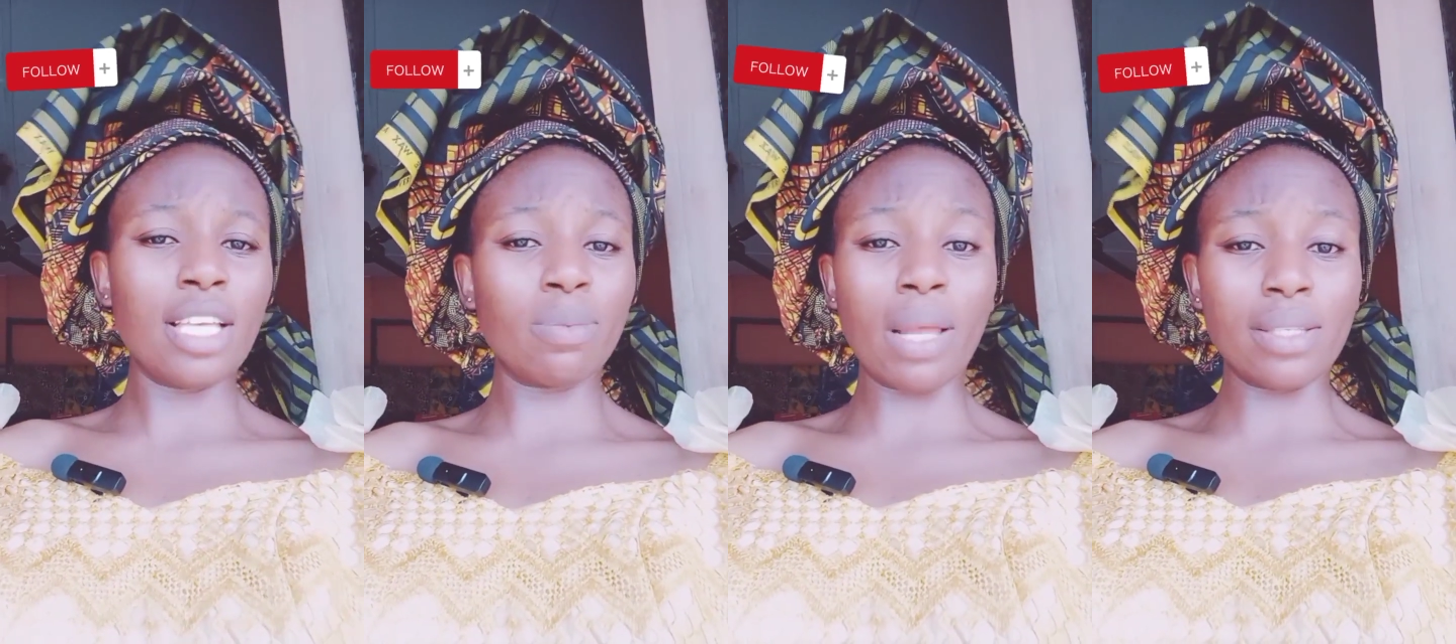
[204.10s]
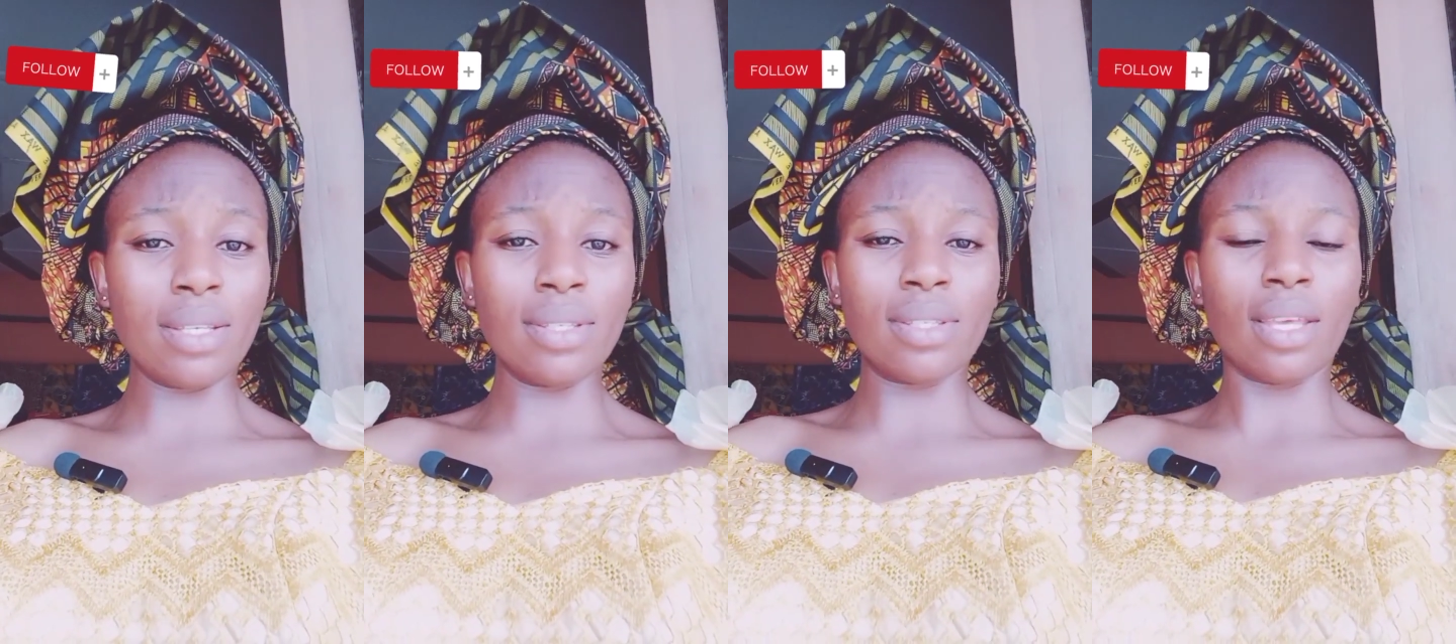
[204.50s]
There's
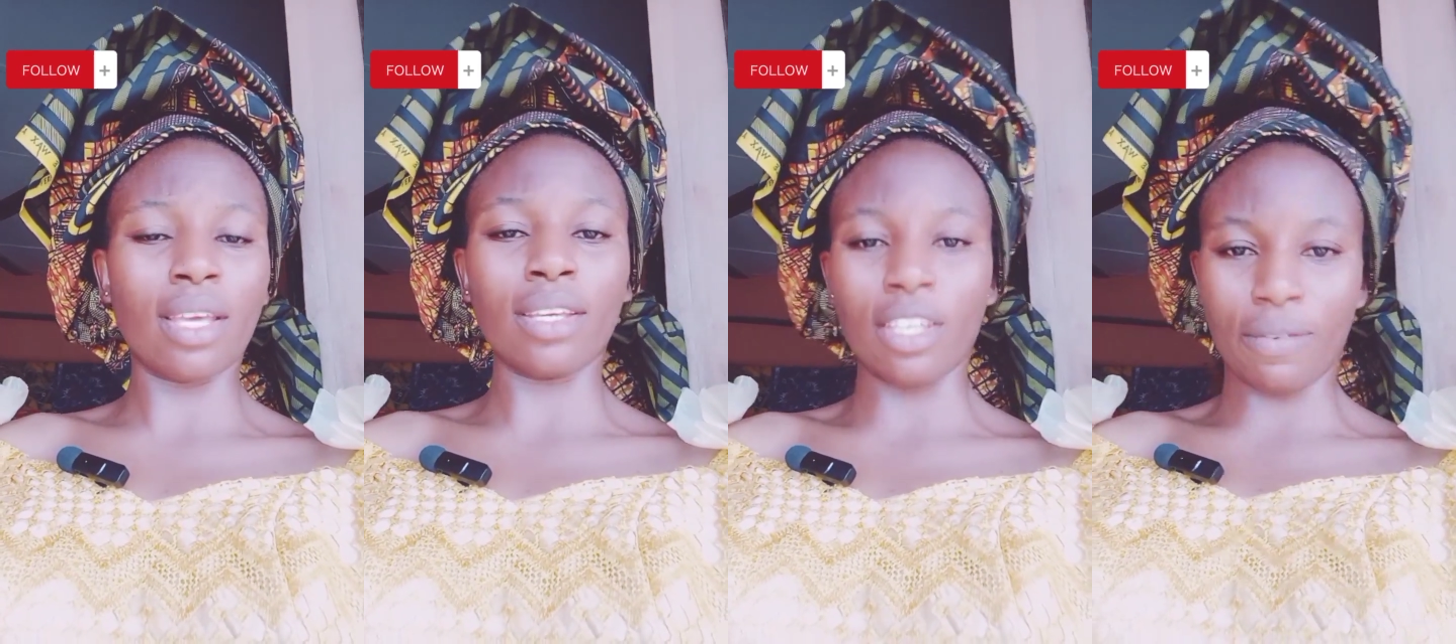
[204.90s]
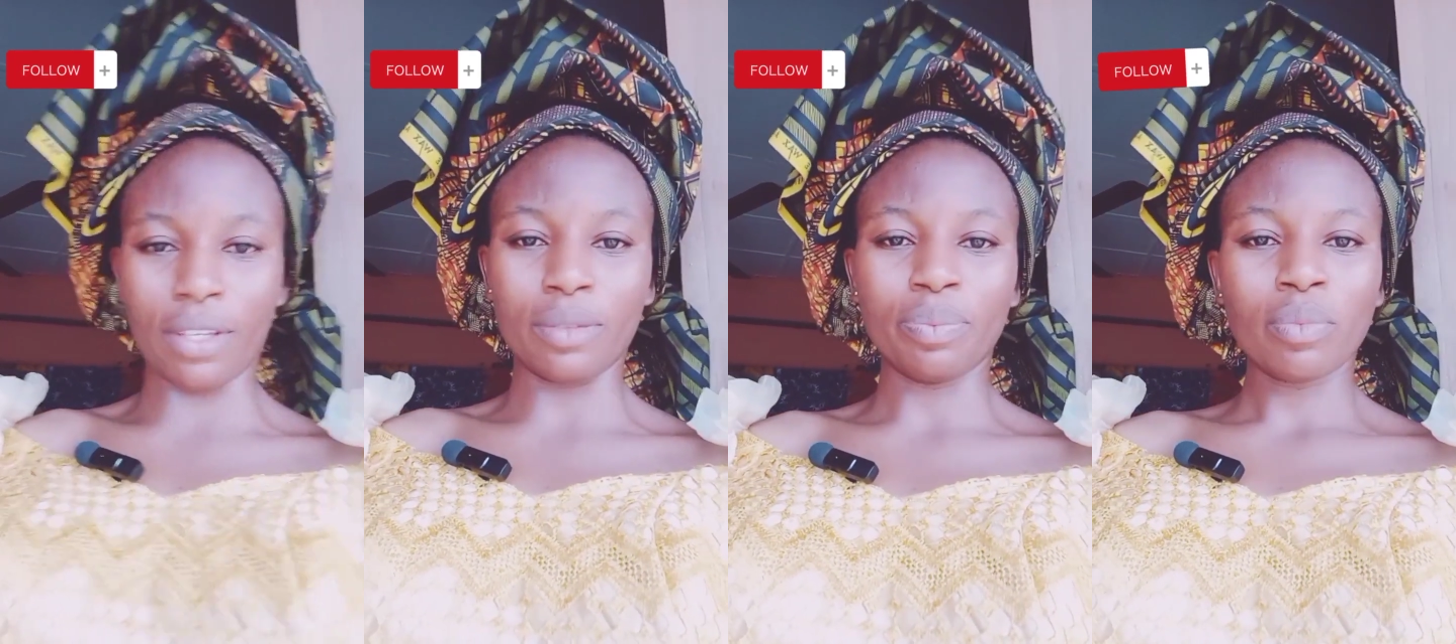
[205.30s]
blessings in
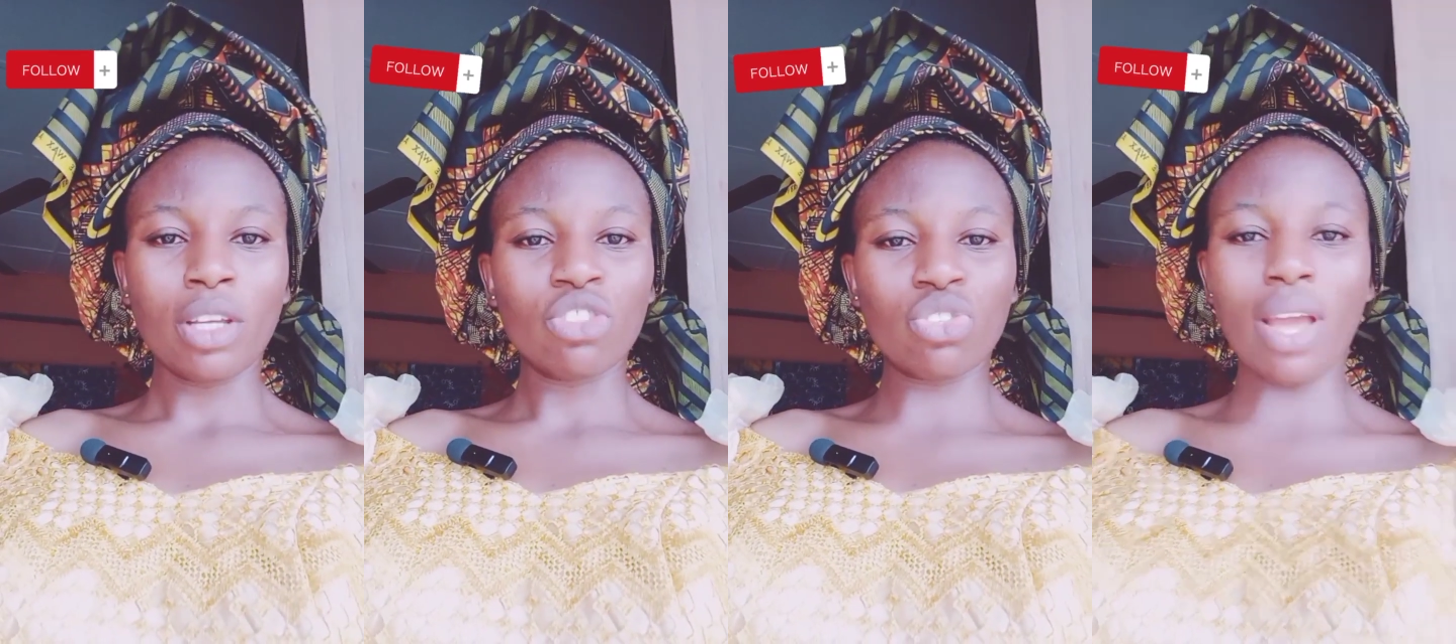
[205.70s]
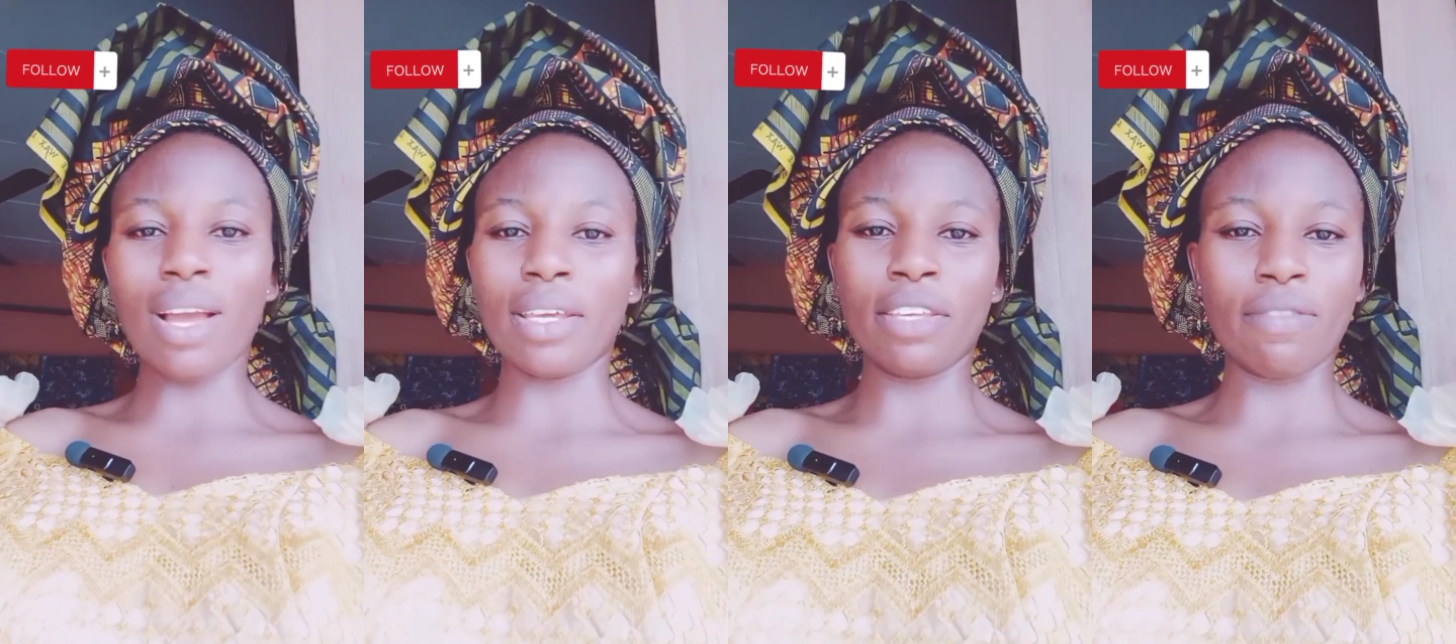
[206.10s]
giving.
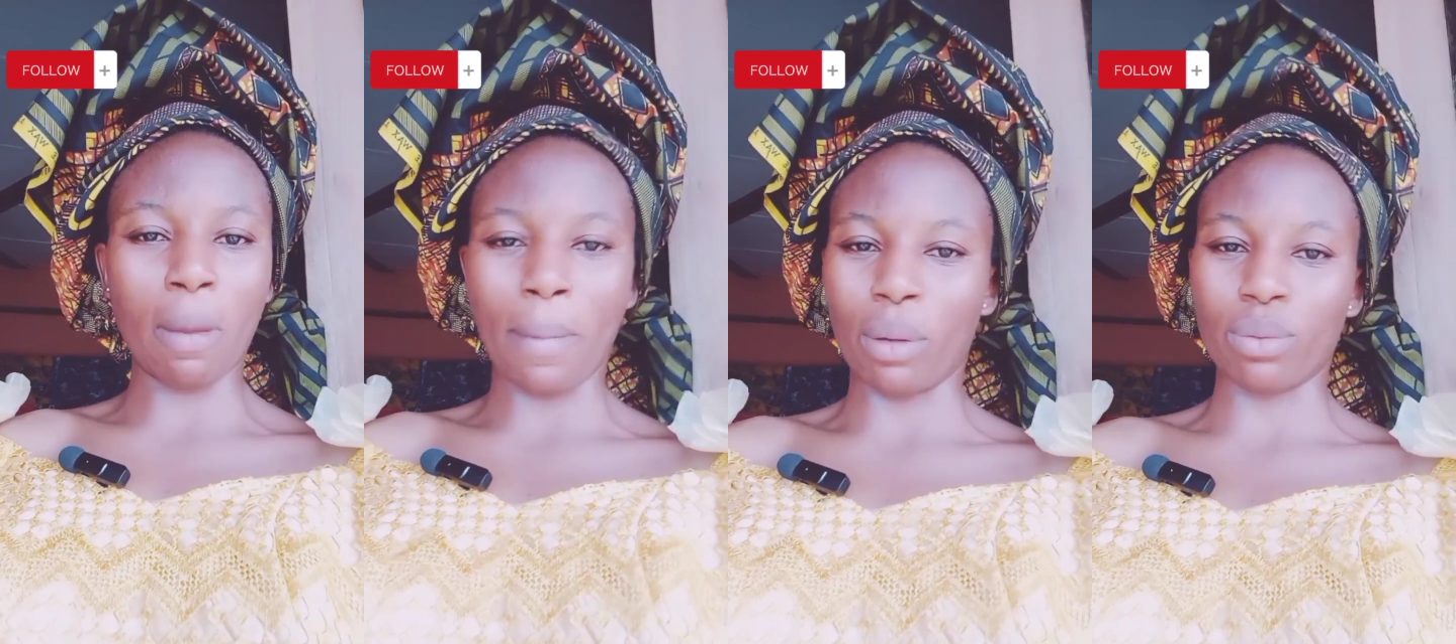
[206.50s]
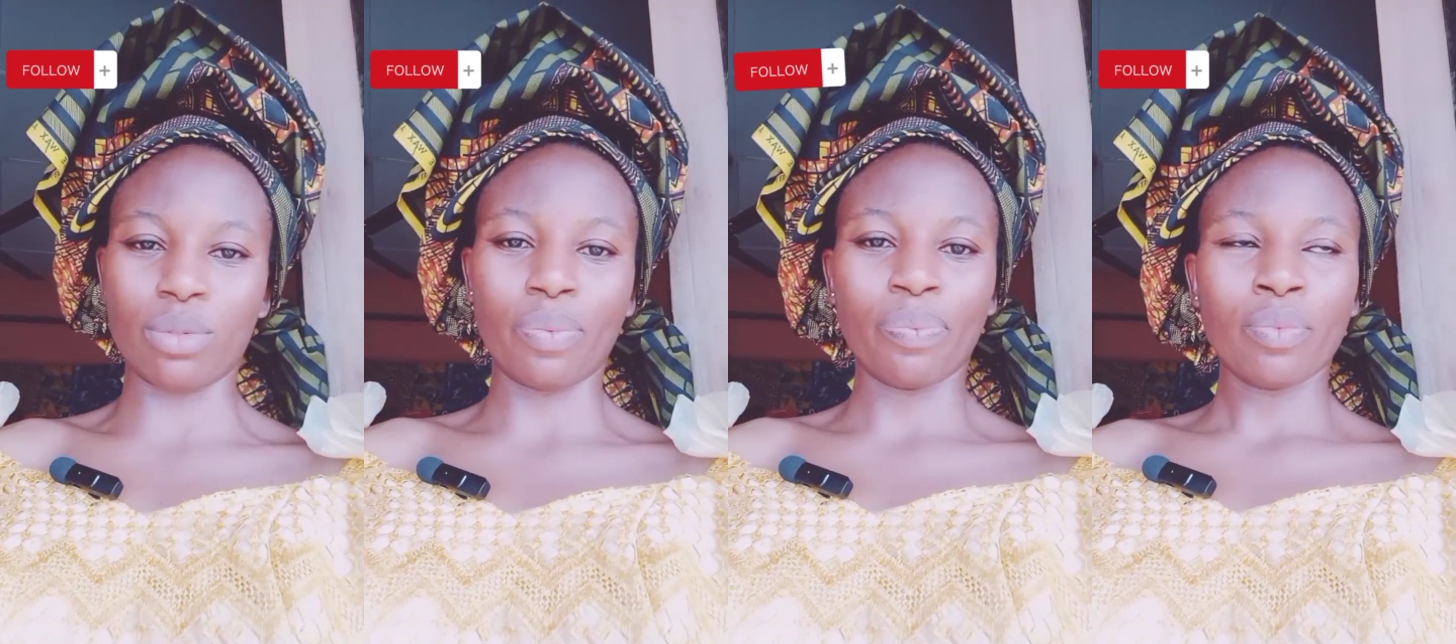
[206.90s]
Try and give them out.